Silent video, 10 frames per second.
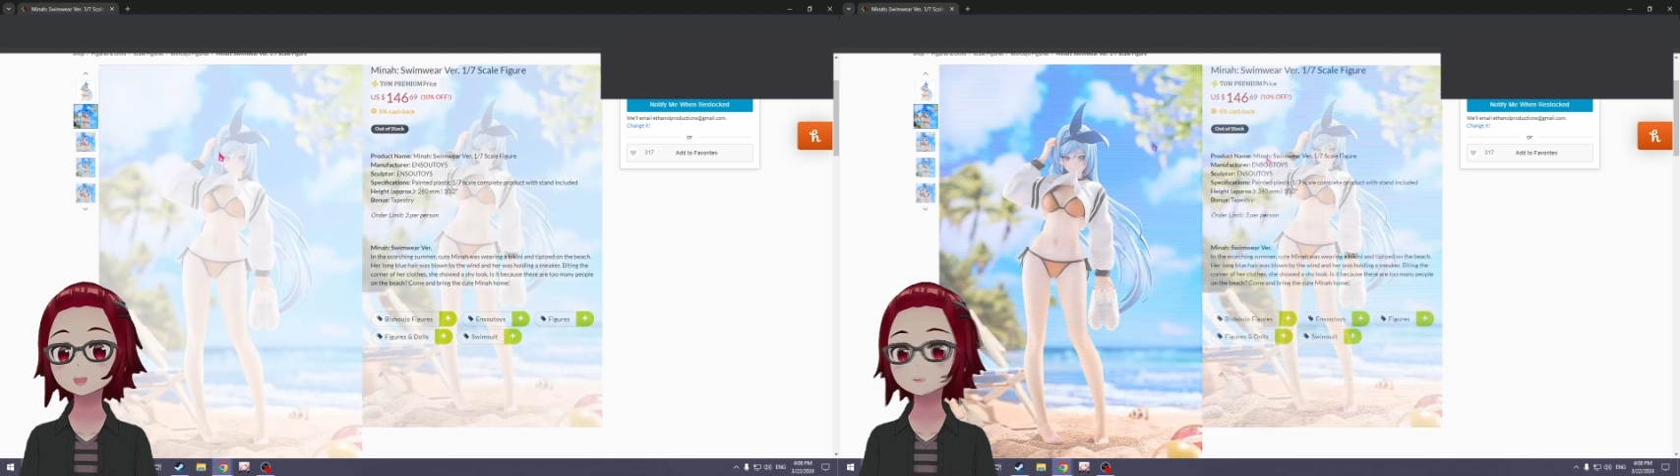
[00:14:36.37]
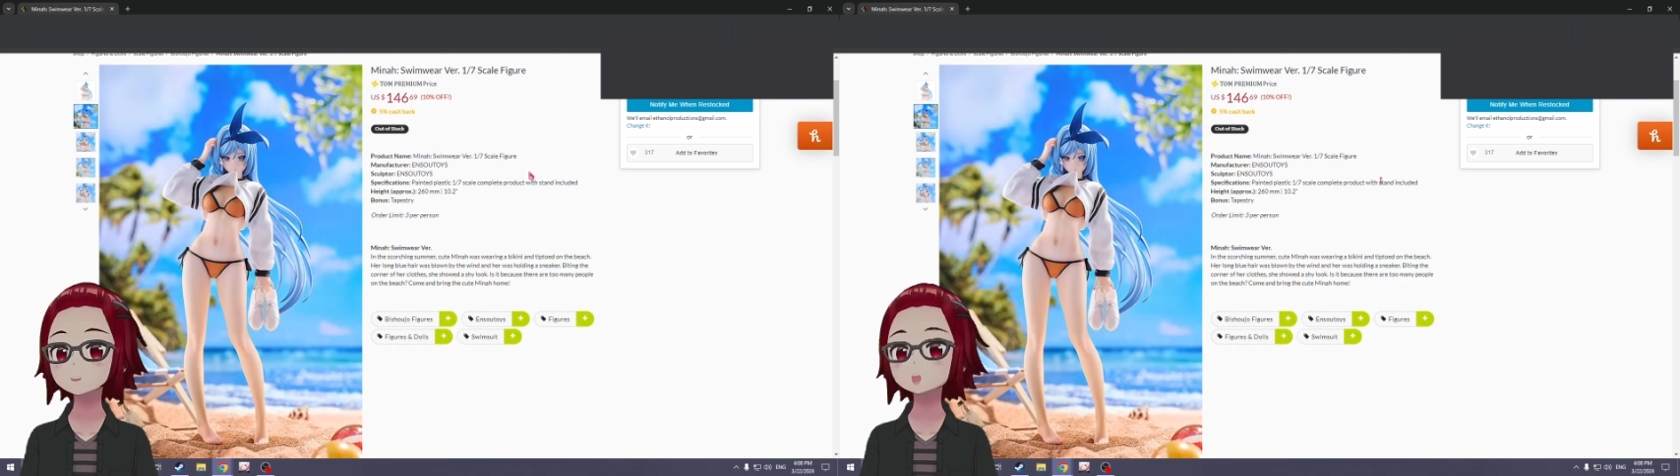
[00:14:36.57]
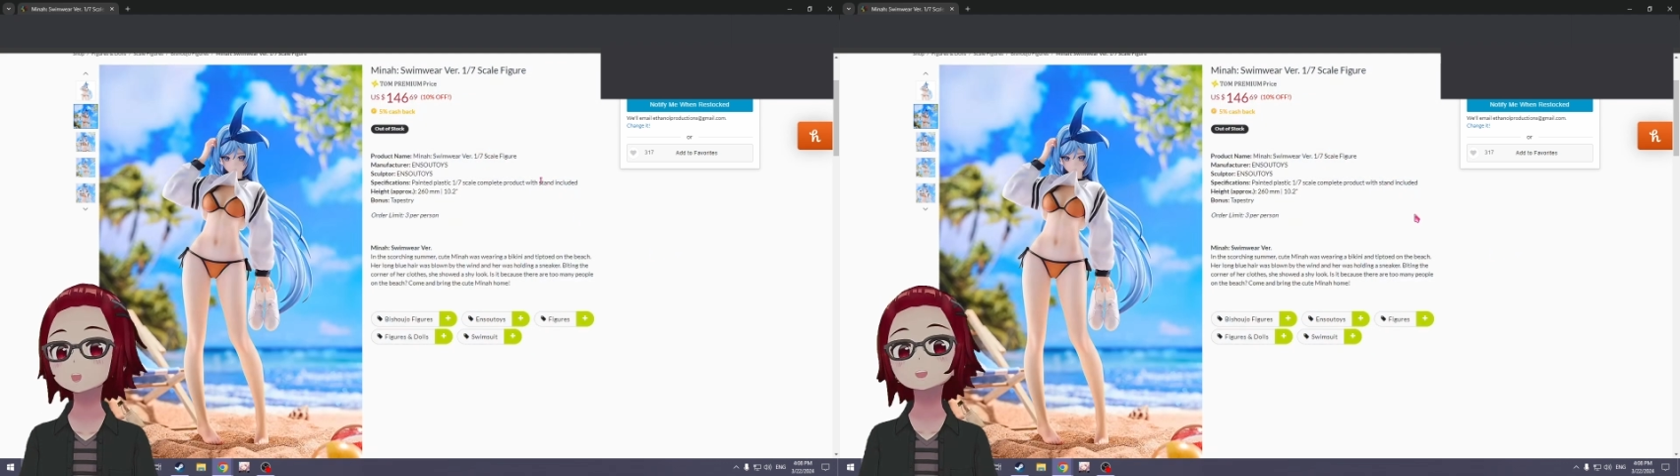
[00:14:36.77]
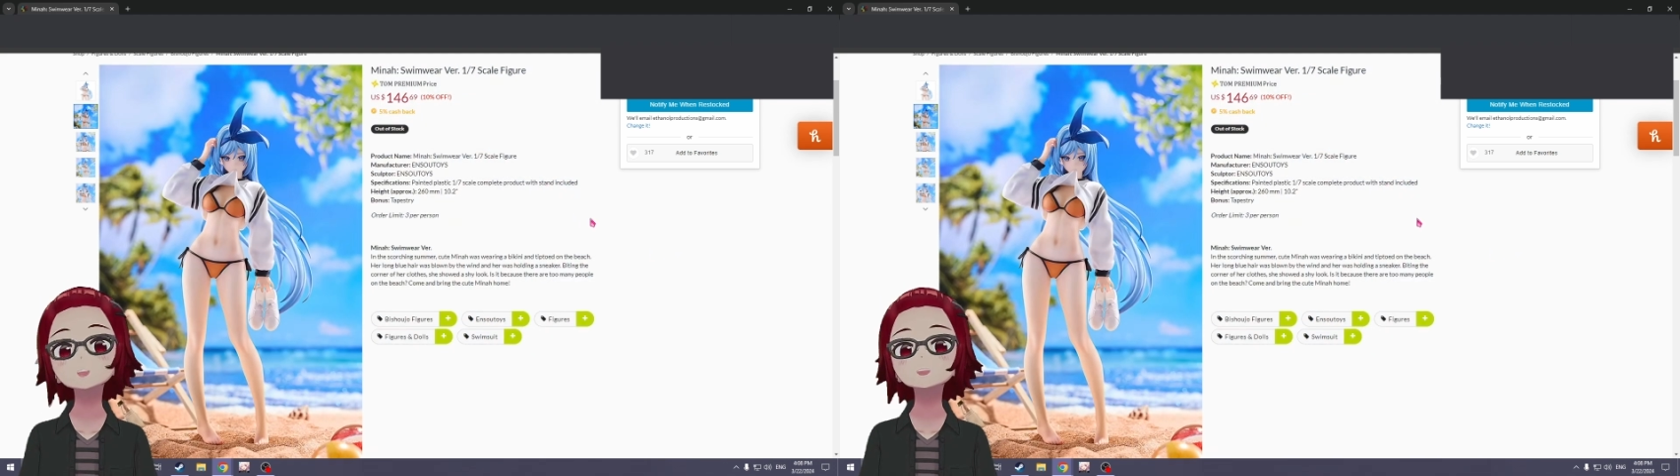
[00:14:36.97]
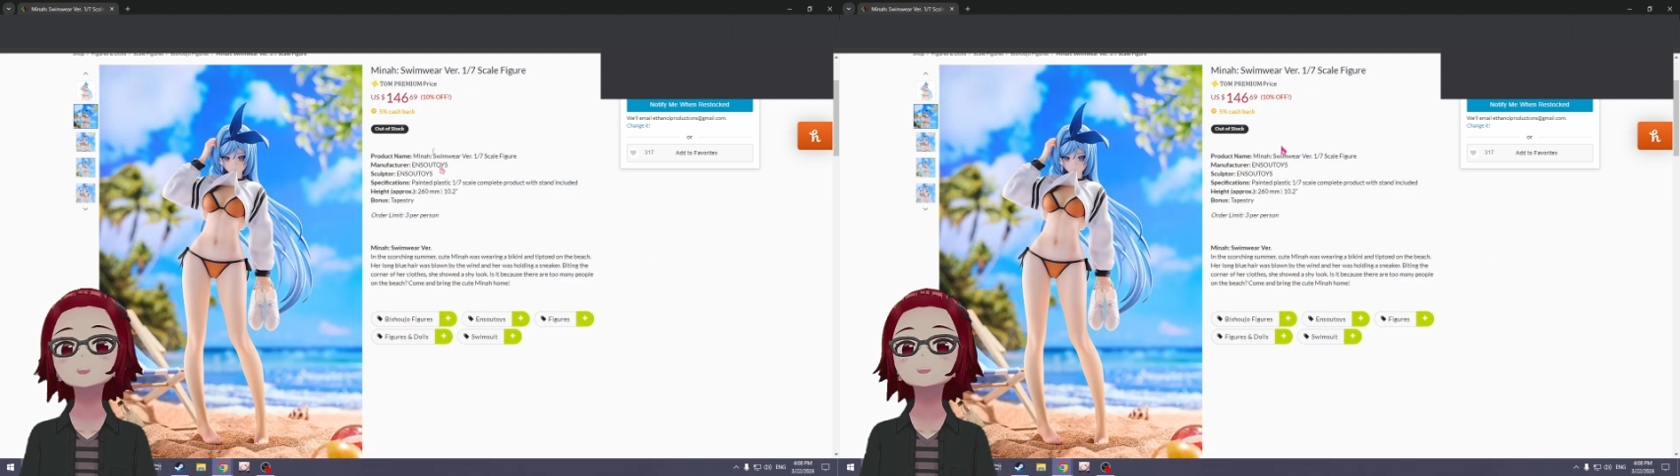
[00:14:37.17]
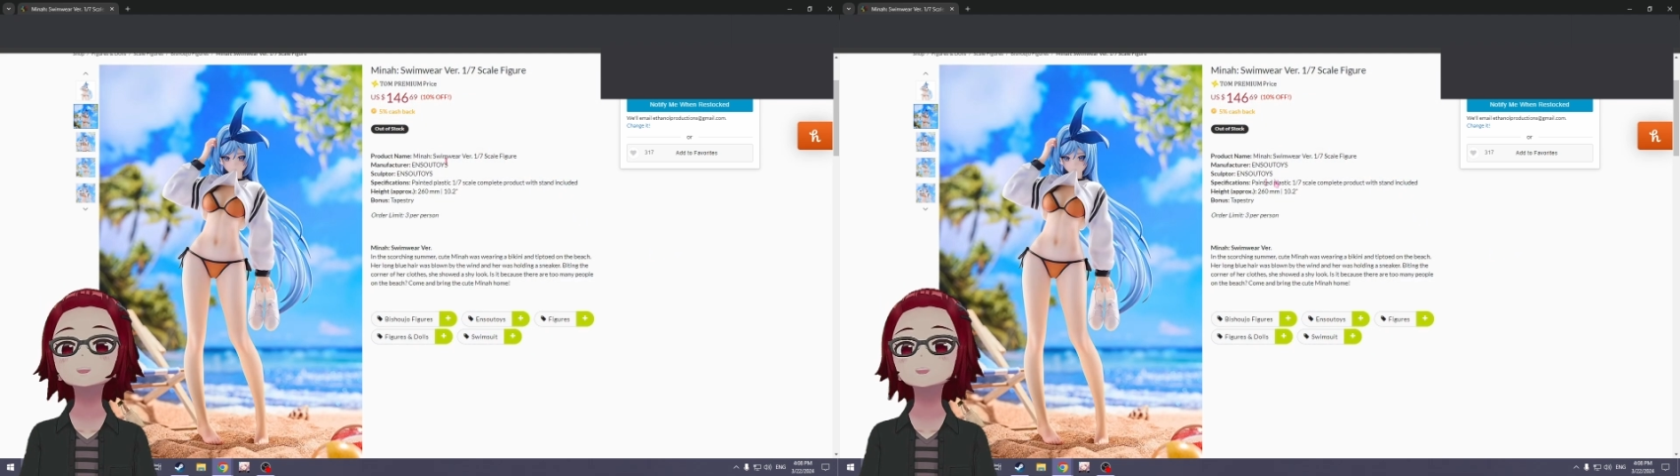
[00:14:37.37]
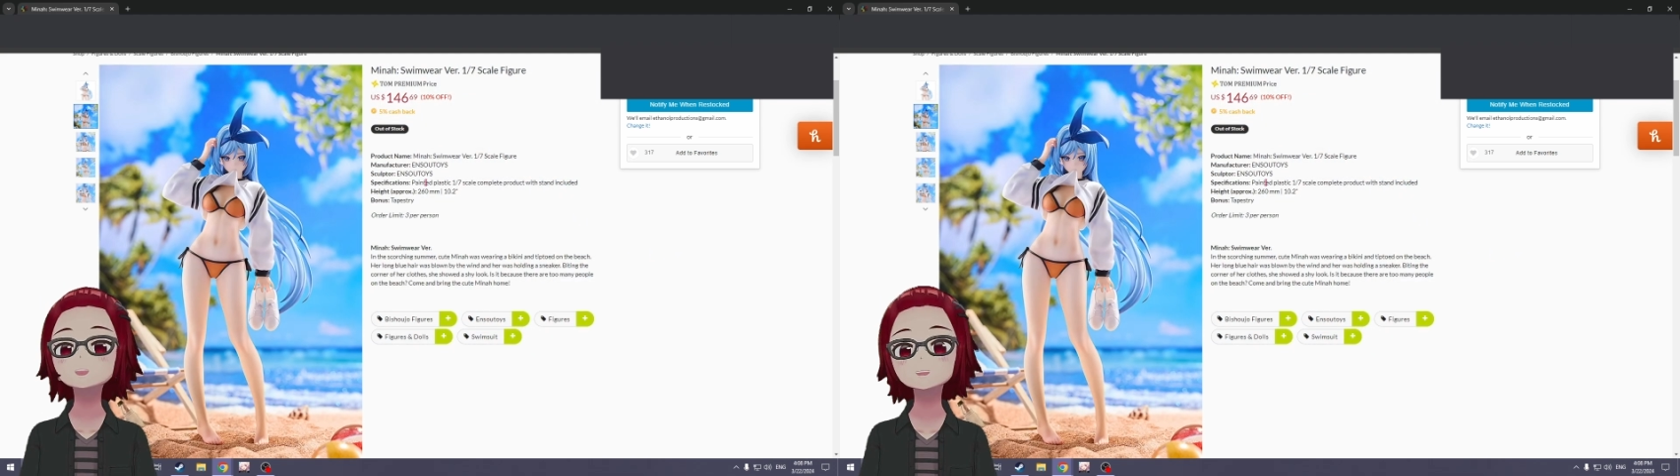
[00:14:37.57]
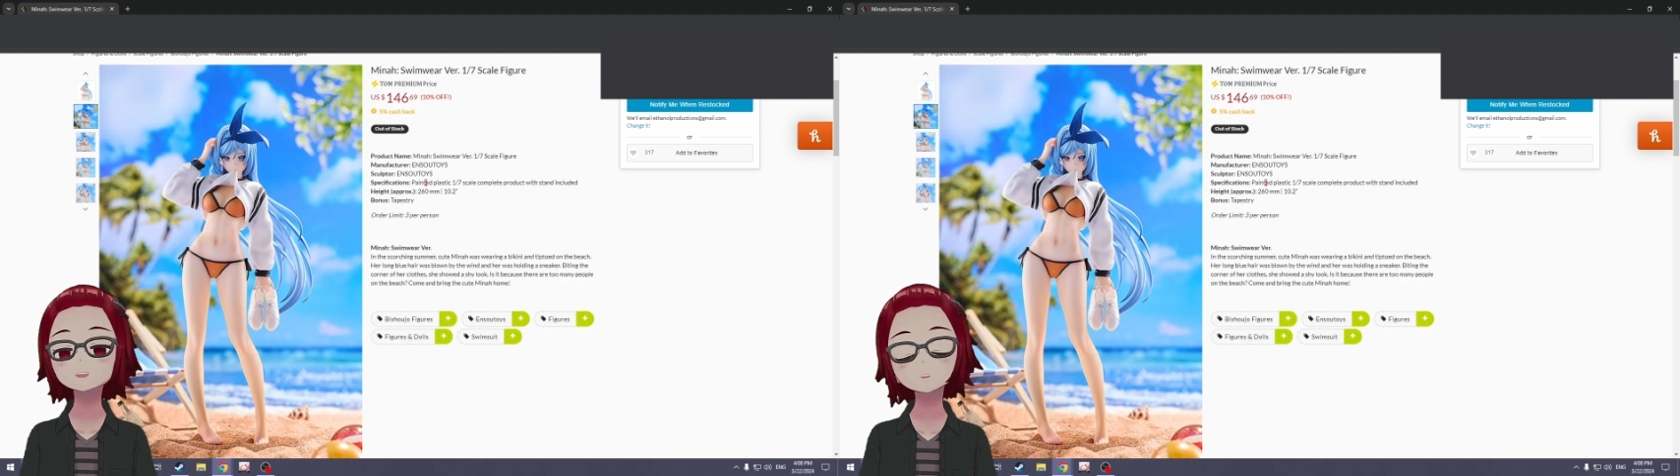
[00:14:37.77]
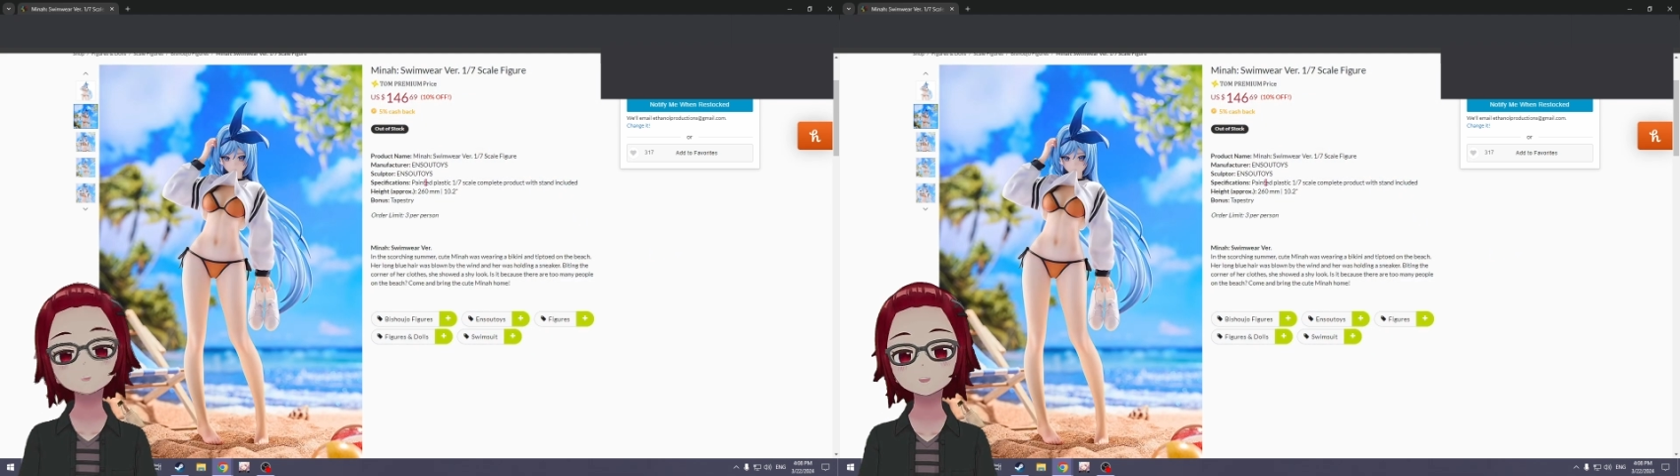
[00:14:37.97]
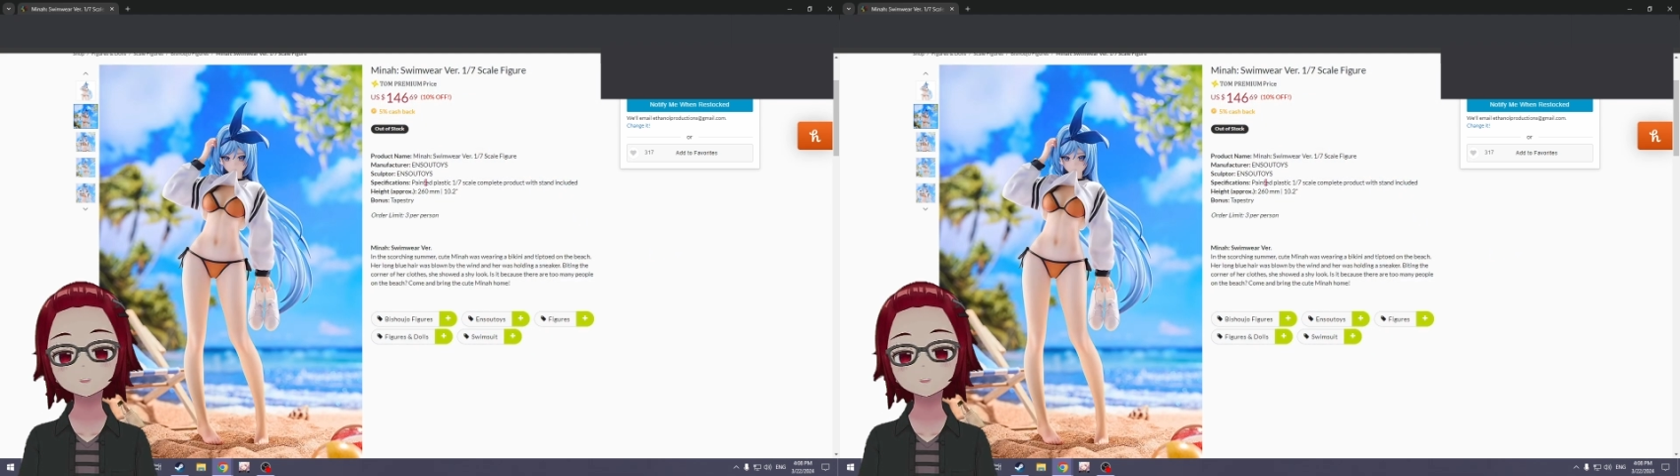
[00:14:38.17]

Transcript: for it. It is shipped.